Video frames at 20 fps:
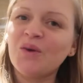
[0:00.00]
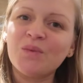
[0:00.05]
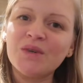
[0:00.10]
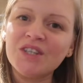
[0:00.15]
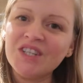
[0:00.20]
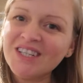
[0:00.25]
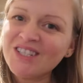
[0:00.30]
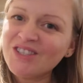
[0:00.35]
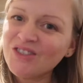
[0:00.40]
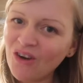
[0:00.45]

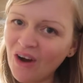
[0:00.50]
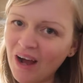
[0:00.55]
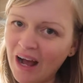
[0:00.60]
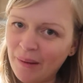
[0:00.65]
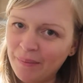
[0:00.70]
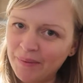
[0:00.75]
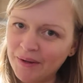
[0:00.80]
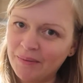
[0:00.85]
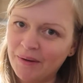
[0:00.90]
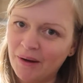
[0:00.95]
But she's not
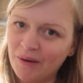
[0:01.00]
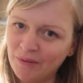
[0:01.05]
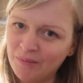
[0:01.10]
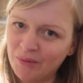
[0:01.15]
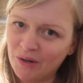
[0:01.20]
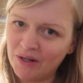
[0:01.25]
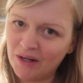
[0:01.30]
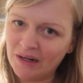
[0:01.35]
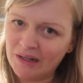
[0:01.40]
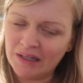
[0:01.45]
happy about the
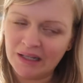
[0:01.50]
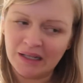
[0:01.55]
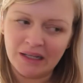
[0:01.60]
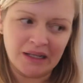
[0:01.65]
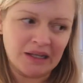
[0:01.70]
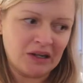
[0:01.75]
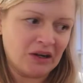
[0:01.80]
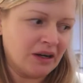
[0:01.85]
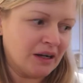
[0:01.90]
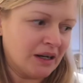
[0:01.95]
pull-out
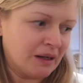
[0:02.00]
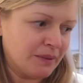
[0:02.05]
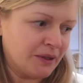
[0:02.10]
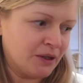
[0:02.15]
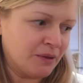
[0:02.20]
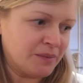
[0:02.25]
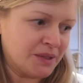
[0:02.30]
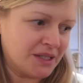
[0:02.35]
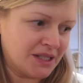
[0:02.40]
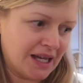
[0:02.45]
thing. He got a little bit
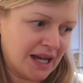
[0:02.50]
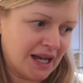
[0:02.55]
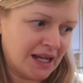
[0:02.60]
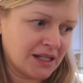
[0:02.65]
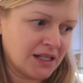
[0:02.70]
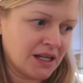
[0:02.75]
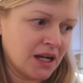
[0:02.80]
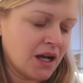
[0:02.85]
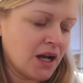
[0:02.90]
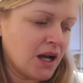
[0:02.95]
upset.